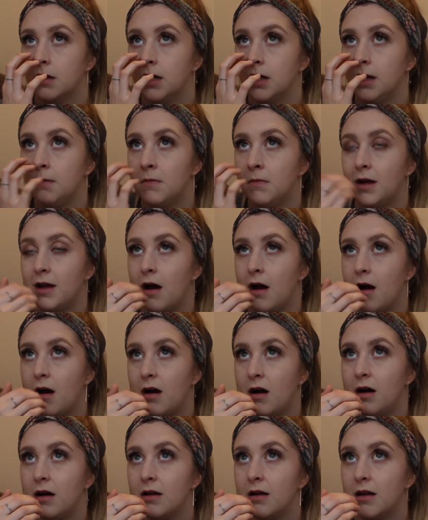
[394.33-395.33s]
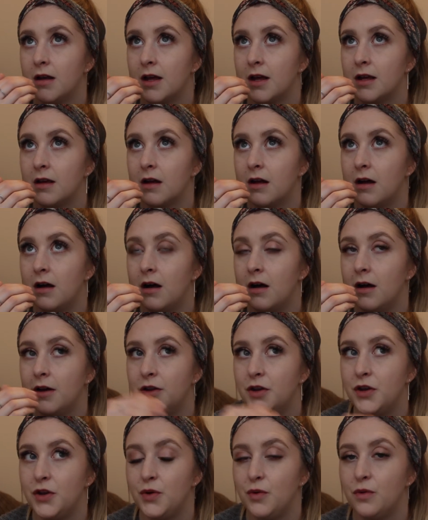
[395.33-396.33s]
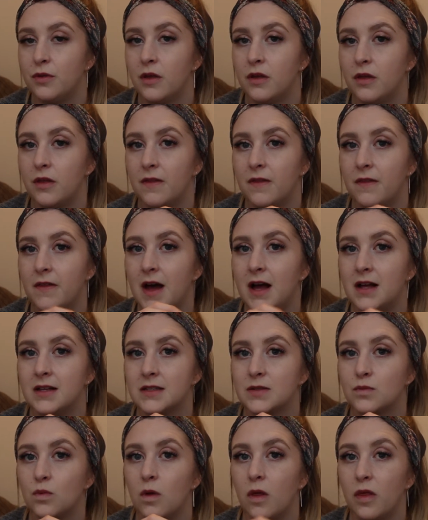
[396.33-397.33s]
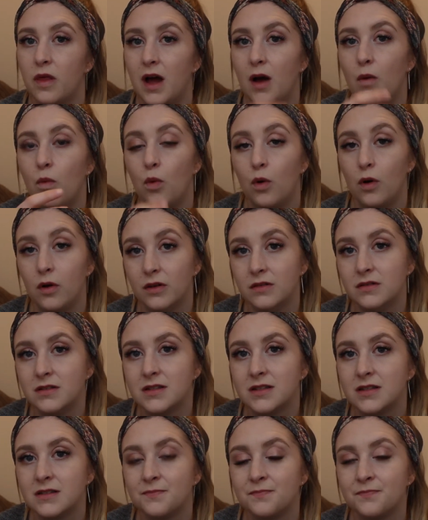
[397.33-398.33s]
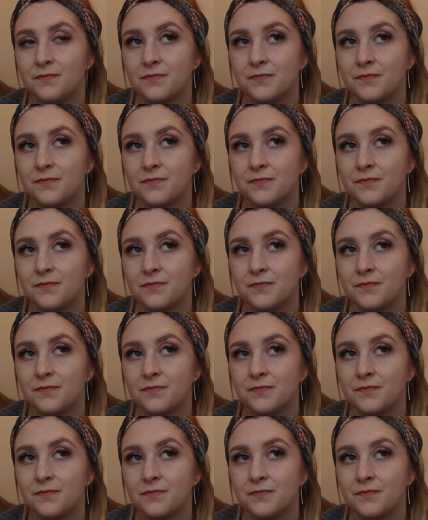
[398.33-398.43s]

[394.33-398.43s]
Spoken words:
in my heart, like, I knew that that's what that was,